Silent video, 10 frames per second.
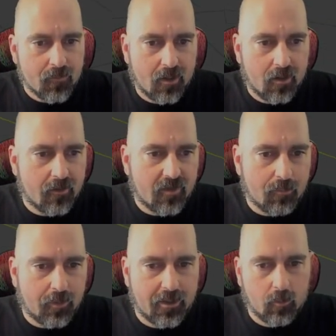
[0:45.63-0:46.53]
it's got
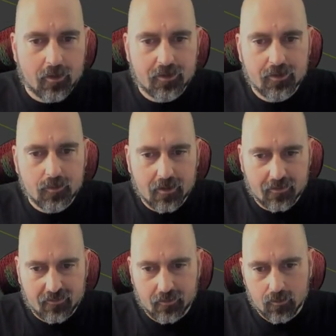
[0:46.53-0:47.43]
plenty of work to do on it
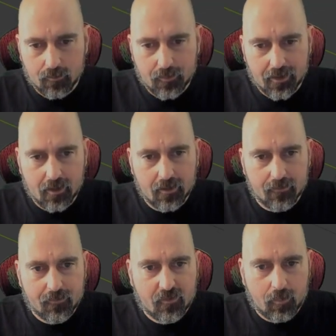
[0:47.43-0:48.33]
still, but
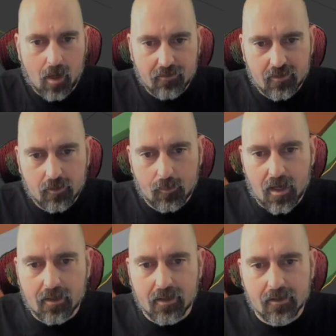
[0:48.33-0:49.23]
it's a promising little
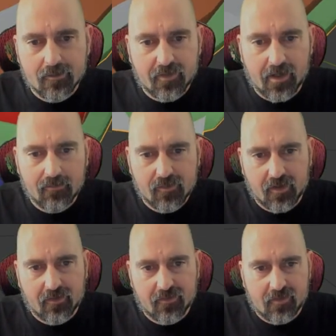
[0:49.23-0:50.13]
body. It's kind of this
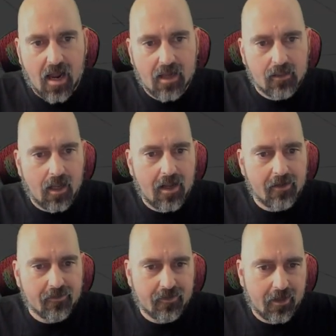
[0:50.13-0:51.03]
like
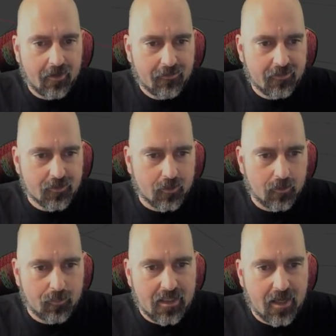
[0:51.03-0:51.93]
stylized Citroen
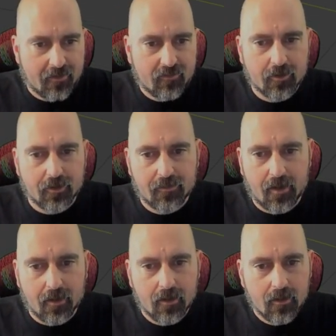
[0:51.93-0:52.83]
BX looking
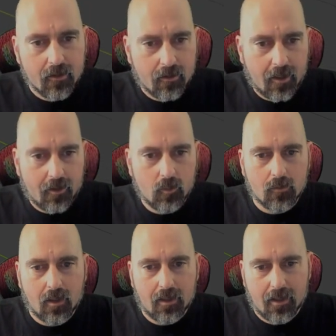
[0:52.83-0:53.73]
thing. Kind of cool.
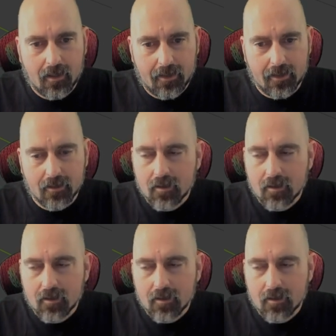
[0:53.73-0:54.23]
I kind of like it.